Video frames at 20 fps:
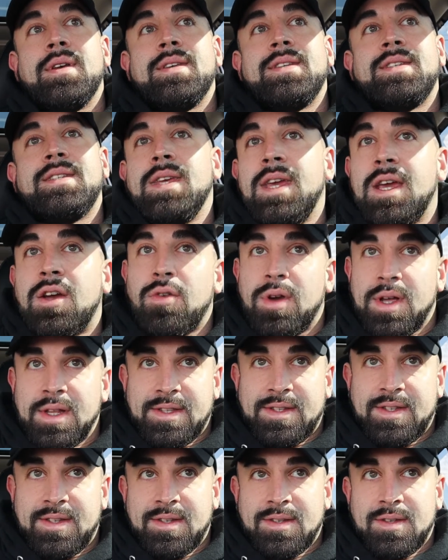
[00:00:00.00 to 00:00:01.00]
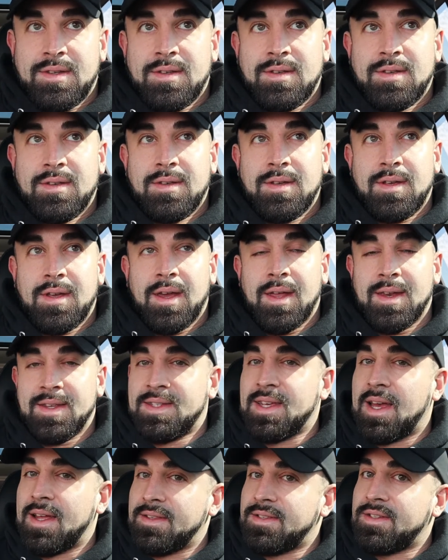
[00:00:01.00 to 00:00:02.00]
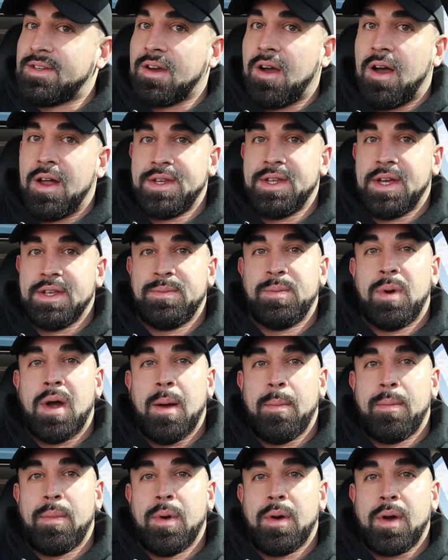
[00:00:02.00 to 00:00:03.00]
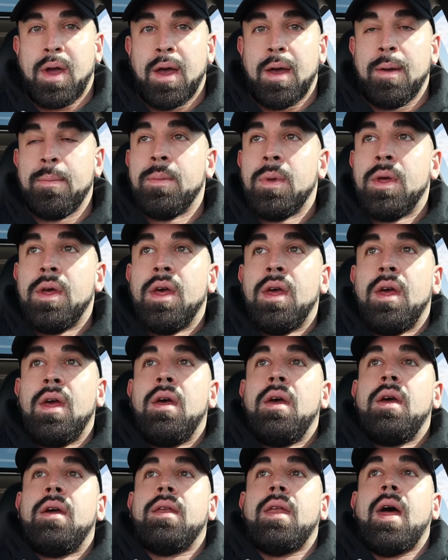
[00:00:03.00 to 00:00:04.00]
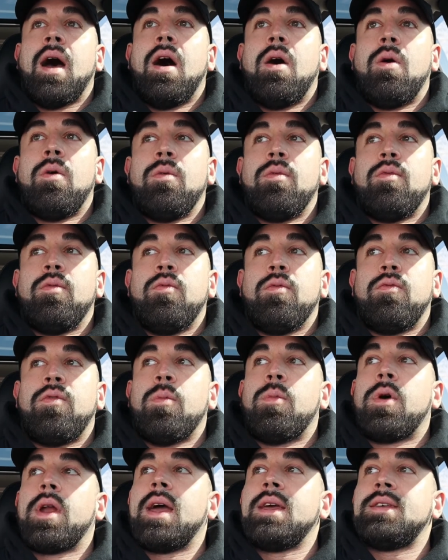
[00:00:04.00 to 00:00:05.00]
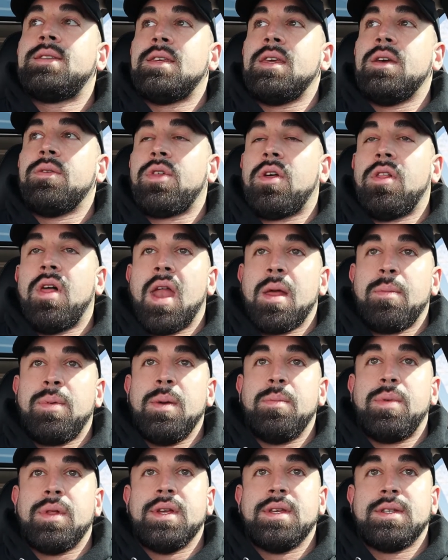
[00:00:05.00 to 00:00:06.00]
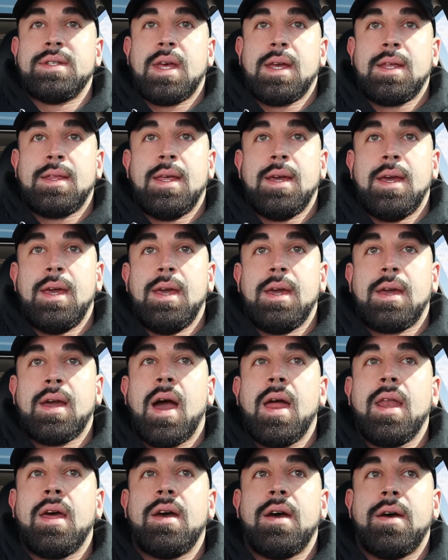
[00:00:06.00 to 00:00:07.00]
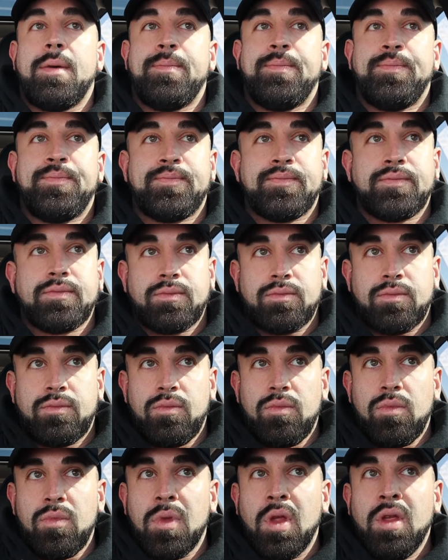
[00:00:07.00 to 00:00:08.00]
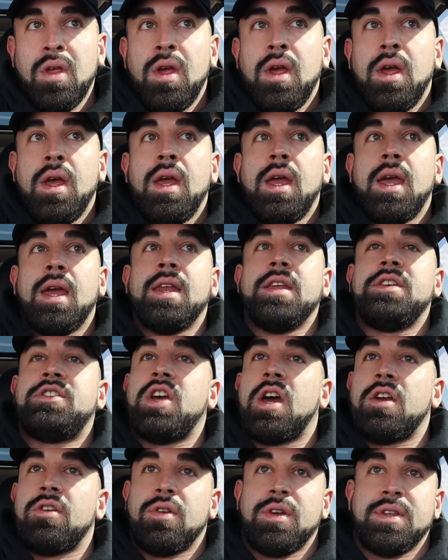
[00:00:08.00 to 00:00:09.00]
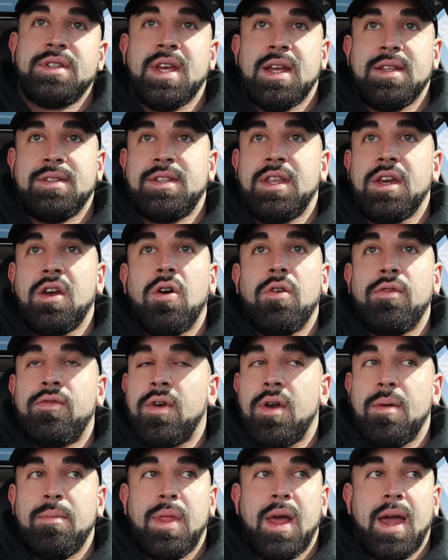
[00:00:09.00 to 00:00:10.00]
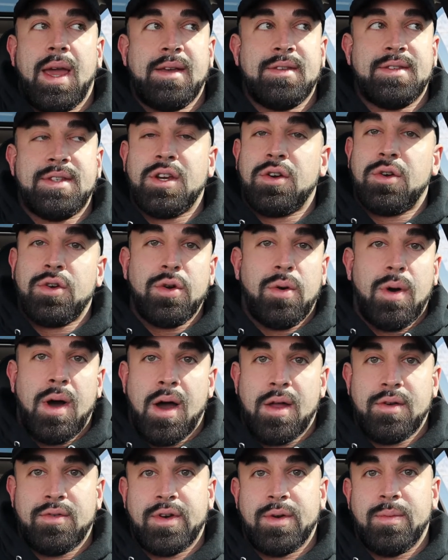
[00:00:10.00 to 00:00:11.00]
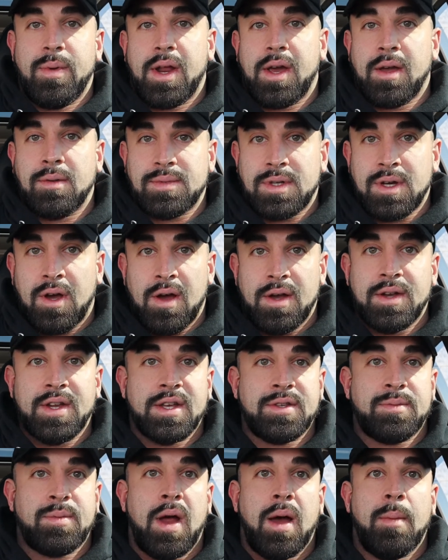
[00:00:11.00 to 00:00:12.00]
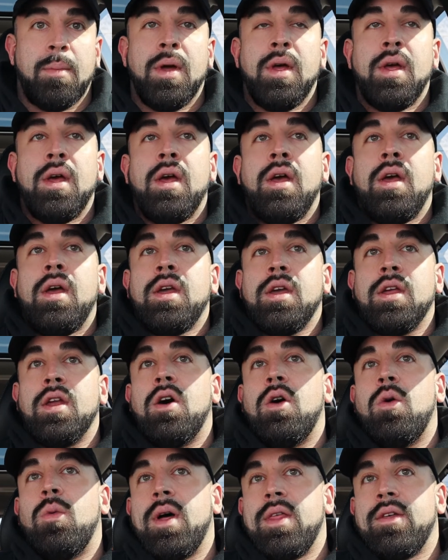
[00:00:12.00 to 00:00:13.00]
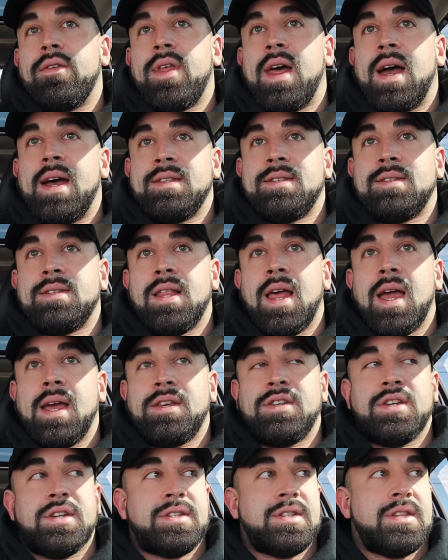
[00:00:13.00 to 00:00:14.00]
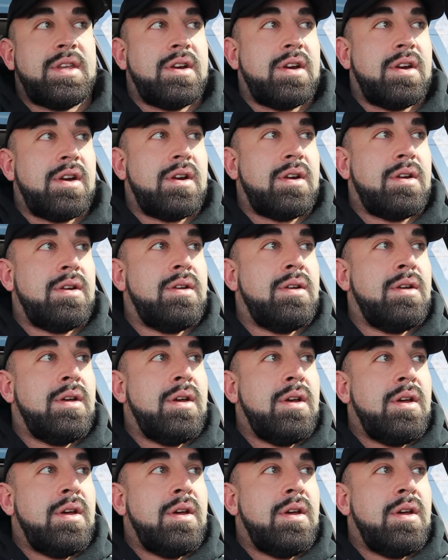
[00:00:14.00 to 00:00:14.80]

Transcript: secrets, in a sense, to contest prep, okay? Now, from what I see with a lot of people is, like, they kind of, in a general sense, they go from, like, 0 to 100 when it comes to contest prep. You know, whether that's, like, just their